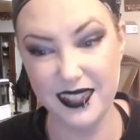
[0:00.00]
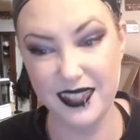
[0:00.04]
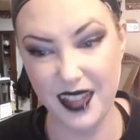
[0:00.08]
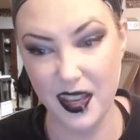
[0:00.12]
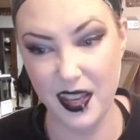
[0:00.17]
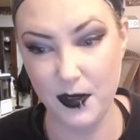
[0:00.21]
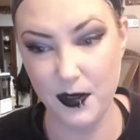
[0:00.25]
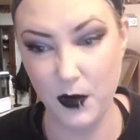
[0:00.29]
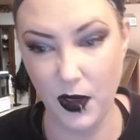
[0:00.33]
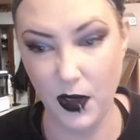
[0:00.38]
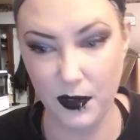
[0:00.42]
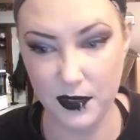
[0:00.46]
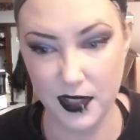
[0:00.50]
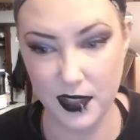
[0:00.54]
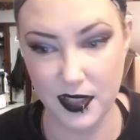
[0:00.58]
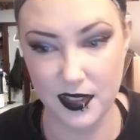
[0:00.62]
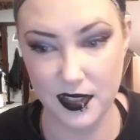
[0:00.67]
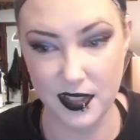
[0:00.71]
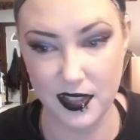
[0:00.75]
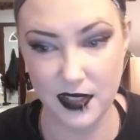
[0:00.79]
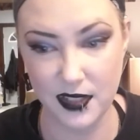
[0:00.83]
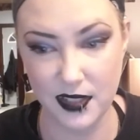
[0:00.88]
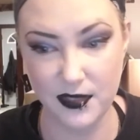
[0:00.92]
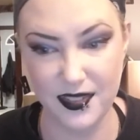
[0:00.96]
if you have
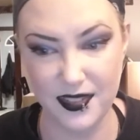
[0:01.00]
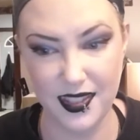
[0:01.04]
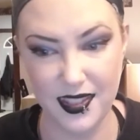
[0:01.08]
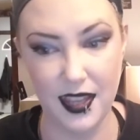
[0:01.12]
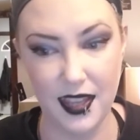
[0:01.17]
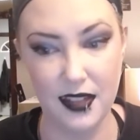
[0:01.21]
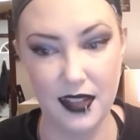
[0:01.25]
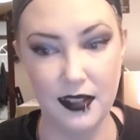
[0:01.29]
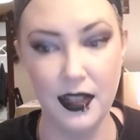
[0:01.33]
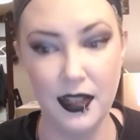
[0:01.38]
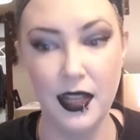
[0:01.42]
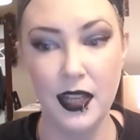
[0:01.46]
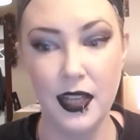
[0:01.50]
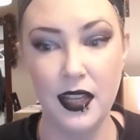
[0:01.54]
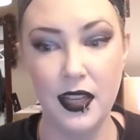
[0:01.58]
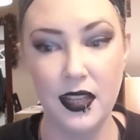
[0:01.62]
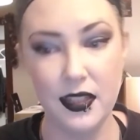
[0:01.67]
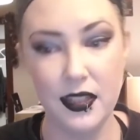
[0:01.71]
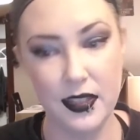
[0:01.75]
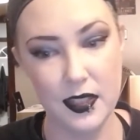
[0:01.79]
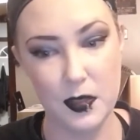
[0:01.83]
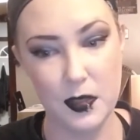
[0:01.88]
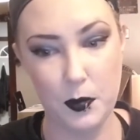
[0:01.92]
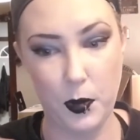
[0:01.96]
sensitive skin,
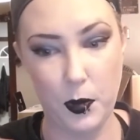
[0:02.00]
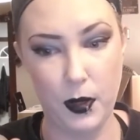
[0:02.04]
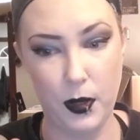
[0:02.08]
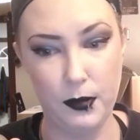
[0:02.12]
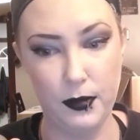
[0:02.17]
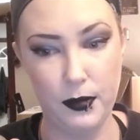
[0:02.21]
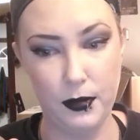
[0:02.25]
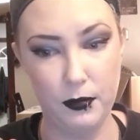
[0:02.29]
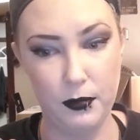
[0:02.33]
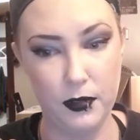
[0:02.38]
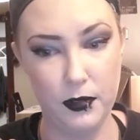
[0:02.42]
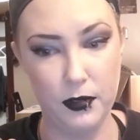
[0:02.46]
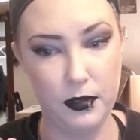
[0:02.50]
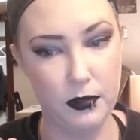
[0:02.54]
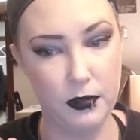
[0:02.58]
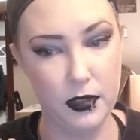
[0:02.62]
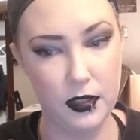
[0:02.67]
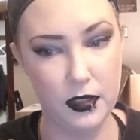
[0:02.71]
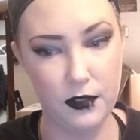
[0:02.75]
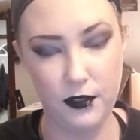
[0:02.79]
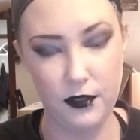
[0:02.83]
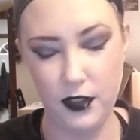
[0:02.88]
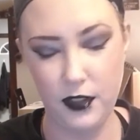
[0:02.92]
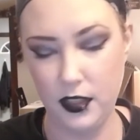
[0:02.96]
this probably would
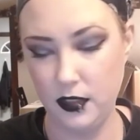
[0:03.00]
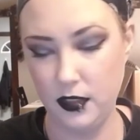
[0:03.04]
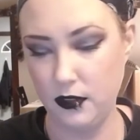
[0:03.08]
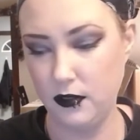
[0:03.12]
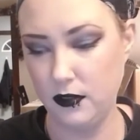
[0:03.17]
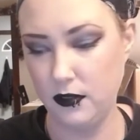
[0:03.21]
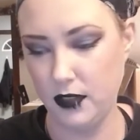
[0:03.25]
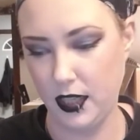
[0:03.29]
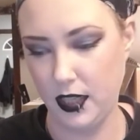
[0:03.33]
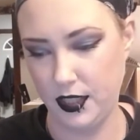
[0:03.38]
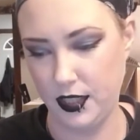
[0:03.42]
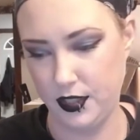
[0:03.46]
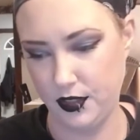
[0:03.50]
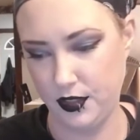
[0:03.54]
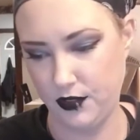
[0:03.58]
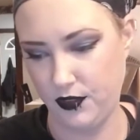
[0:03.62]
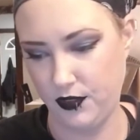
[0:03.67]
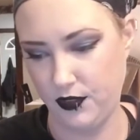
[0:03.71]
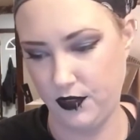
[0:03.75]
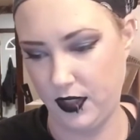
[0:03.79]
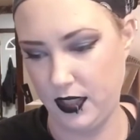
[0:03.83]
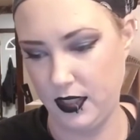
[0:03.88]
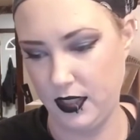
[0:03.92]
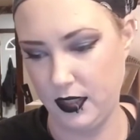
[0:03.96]
work for you. I just
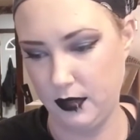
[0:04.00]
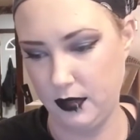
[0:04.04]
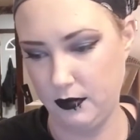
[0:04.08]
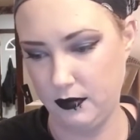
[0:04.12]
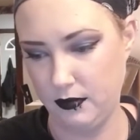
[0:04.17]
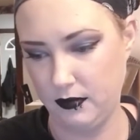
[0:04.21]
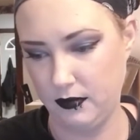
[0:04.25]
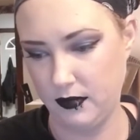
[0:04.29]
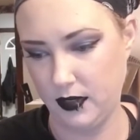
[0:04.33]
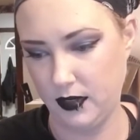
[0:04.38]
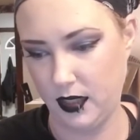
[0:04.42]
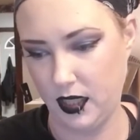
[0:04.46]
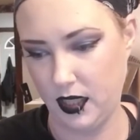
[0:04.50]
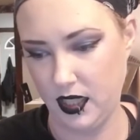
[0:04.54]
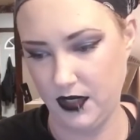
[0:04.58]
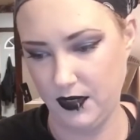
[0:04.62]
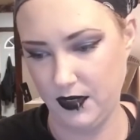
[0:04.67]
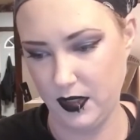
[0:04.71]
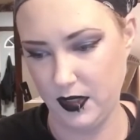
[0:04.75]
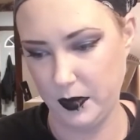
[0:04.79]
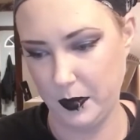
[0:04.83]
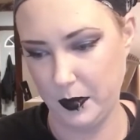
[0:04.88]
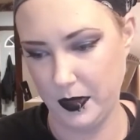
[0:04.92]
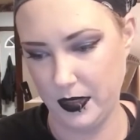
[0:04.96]
find it kind of
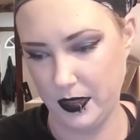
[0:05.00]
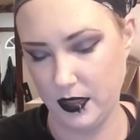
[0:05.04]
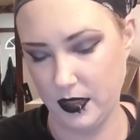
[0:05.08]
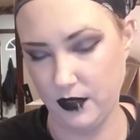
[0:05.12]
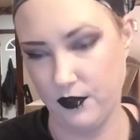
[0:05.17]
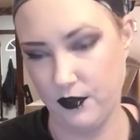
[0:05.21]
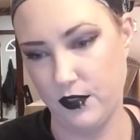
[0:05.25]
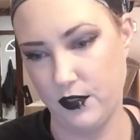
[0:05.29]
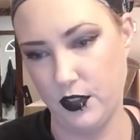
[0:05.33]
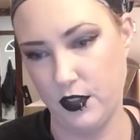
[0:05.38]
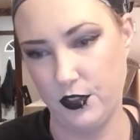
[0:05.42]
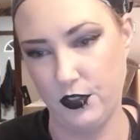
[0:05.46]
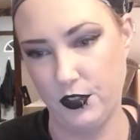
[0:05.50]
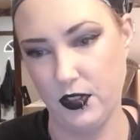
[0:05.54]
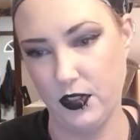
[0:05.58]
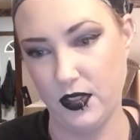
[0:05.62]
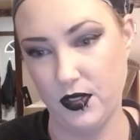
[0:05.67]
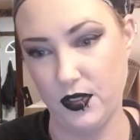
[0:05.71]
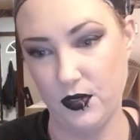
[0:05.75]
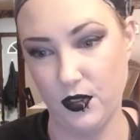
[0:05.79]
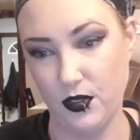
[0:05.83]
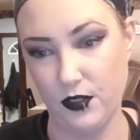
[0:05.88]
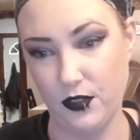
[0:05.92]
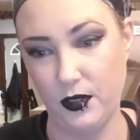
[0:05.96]
expensive for a
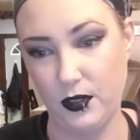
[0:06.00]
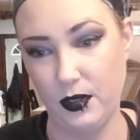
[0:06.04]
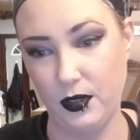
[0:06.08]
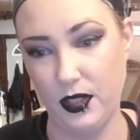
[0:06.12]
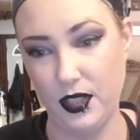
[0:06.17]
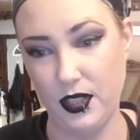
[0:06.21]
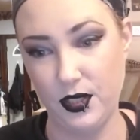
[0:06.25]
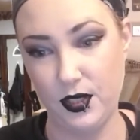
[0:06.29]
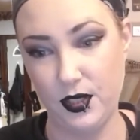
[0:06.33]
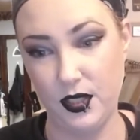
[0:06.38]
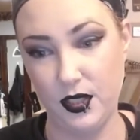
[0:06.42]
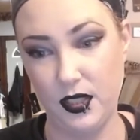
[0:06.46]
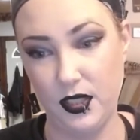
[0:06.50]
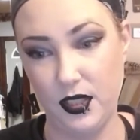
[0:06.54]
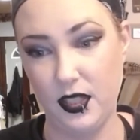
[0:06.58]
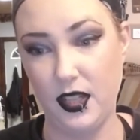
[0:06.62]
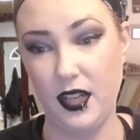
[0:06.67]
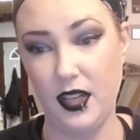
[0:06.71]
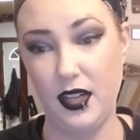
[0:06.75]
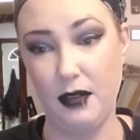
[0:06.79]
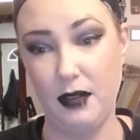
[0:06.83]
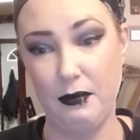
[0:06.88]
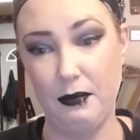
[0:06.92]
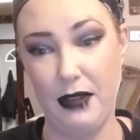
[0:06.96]
drugstore foundation,
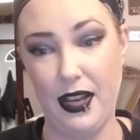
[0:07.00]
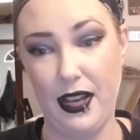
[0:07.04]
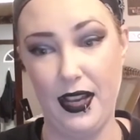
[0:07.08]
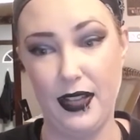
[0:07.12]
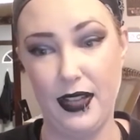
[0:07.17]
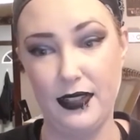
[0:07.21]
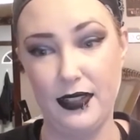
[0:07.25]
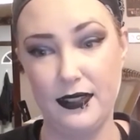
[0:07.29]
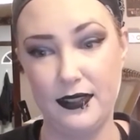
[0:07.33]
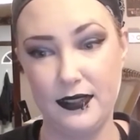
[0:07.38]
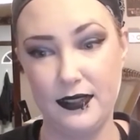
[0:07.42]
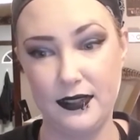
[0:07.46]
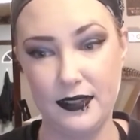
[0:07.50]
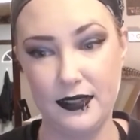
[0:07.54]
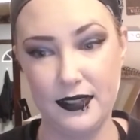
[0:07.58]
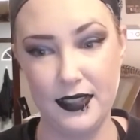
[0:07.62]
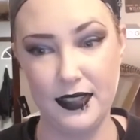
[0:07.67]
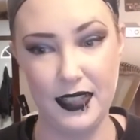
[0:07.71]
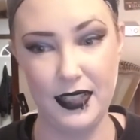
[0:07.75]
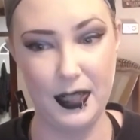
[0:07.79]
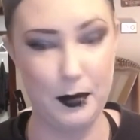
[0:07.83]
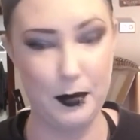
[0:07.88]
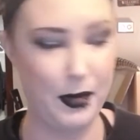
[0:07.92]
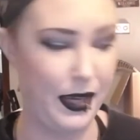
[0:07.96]
and I'm not
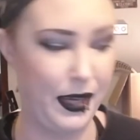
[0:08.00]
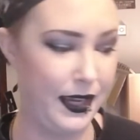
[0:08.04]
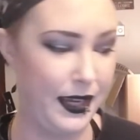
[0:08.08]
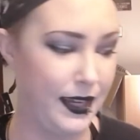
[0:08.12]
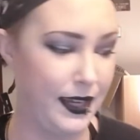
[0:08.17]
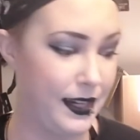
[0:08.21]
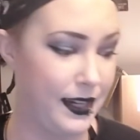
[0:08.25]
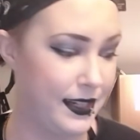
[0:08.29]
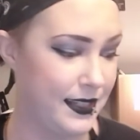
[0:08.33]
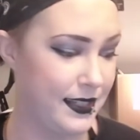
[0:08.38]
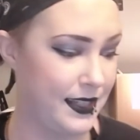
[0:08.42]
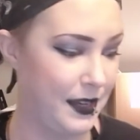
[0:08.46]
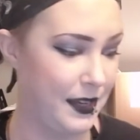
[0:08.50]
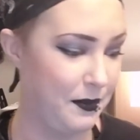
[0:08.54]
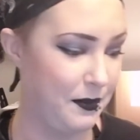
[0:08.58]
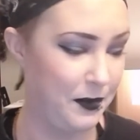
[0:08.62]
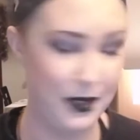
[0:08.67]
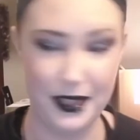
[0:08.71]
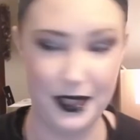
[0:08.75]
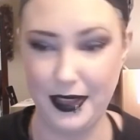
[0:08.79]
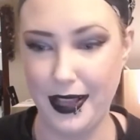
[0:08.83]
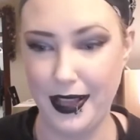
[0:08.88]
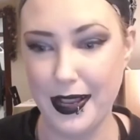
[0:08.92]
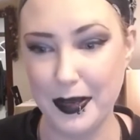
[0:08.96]
going to buy it because I
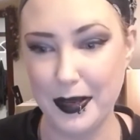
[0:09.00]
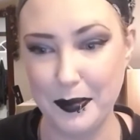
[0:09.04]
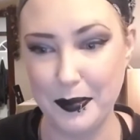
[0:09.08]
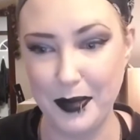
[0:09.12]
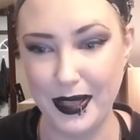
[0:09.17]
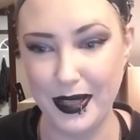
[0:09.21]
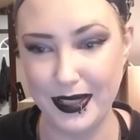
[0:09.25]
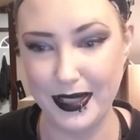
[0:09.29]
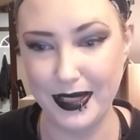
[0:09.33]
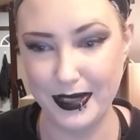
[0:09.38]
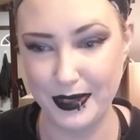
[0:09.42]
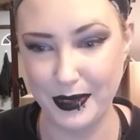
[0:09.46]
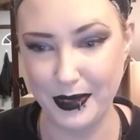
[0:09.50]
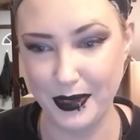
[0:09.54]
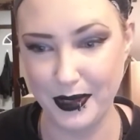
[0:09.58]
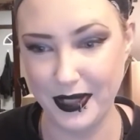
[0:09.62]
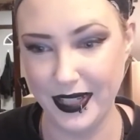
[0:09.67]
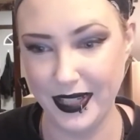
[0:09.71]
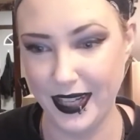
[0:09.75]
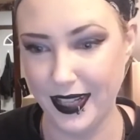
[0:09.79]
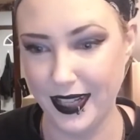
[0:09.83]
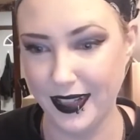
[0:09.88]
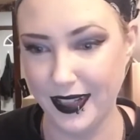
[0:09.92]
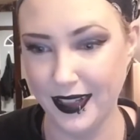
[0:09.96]
really like by
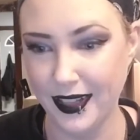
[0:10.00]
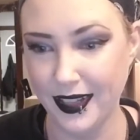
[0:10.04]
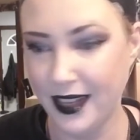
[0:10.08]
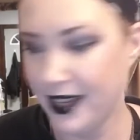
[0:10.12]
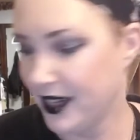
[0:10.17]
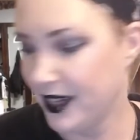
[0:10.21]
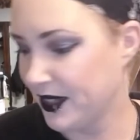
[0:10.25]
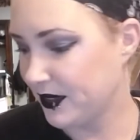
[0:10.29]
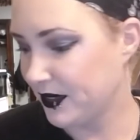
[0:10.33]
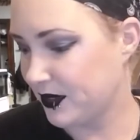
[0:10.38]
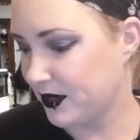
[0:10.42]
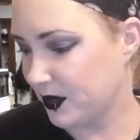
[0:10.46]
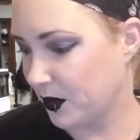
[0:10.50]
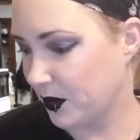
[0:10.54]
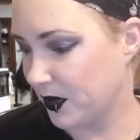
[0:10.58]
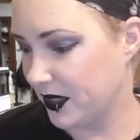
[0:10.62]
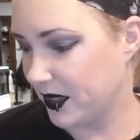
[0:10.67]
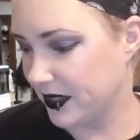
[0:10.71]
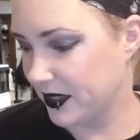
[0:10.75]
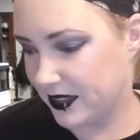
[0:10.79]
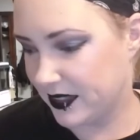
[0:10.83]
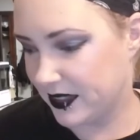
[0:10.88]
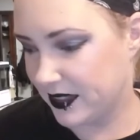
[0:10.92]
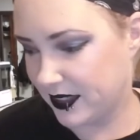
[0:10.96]
L'Oreal. So
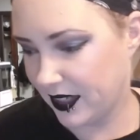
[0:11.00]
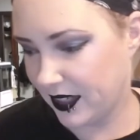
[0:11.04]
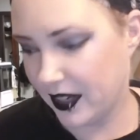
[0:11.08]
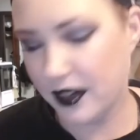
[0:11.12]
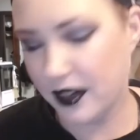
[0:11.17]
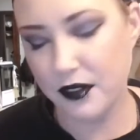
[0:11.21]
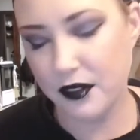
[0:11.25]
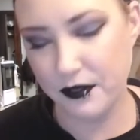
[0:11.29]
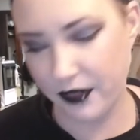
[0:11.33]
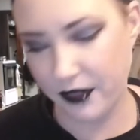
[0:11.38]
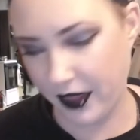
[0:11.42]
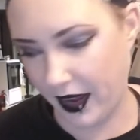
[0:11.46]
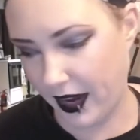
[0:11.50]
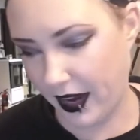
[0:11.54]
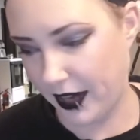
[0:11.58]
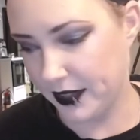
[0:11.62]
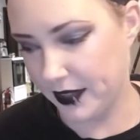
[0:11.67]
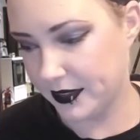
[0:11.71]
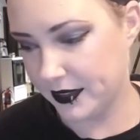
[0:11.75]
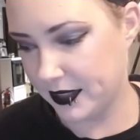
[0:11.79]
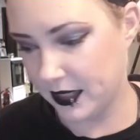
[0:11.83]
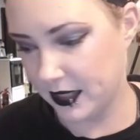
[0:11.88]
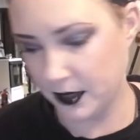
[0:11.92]
instead of that,